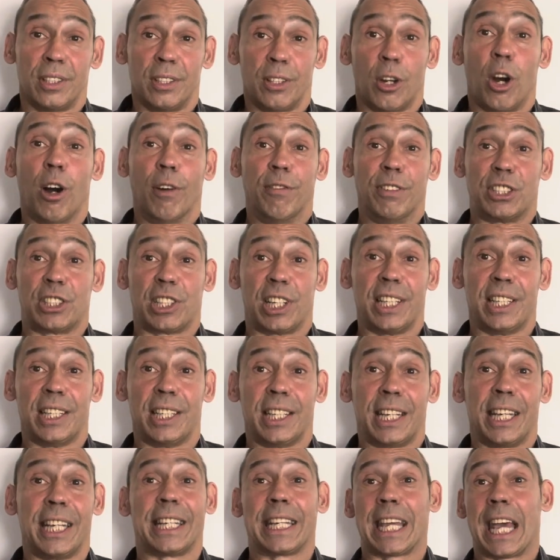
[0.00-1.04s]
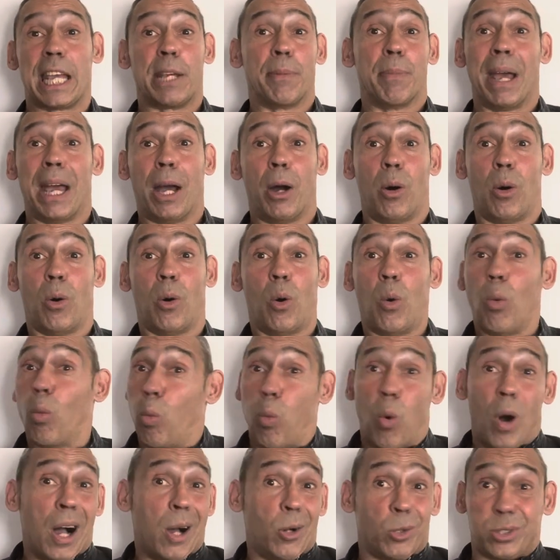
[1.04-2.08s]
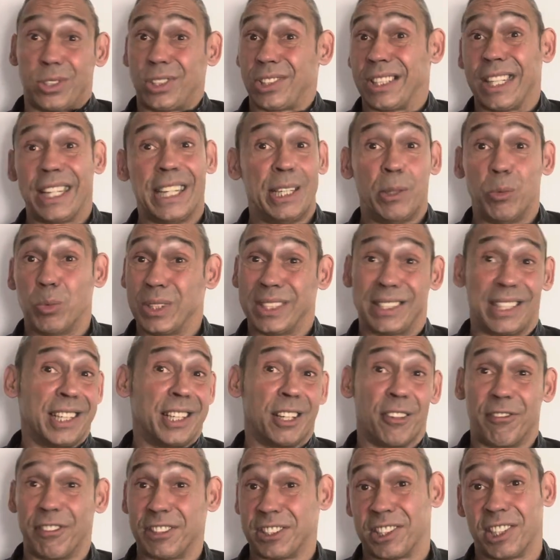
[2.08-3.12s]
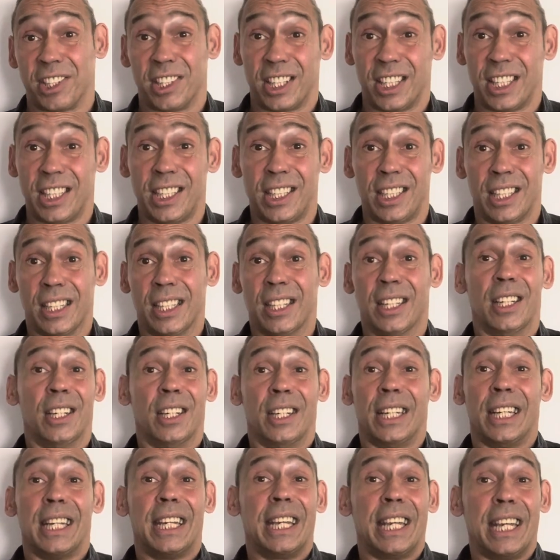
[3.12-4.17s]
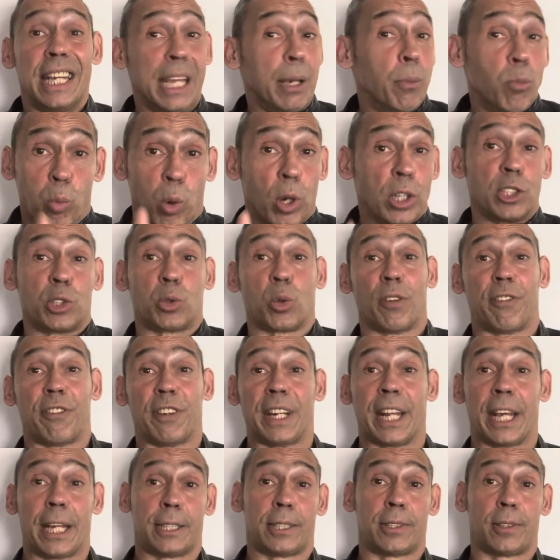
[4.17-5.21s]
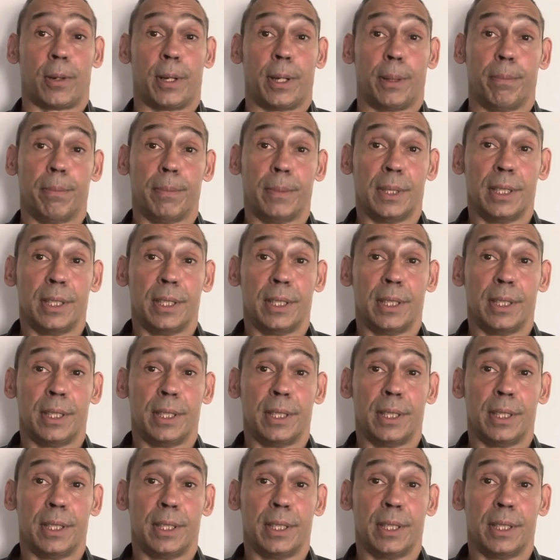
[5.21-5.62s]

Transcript: Obviously, it came out whilst he was in the vicinity in Wandsworth at that time.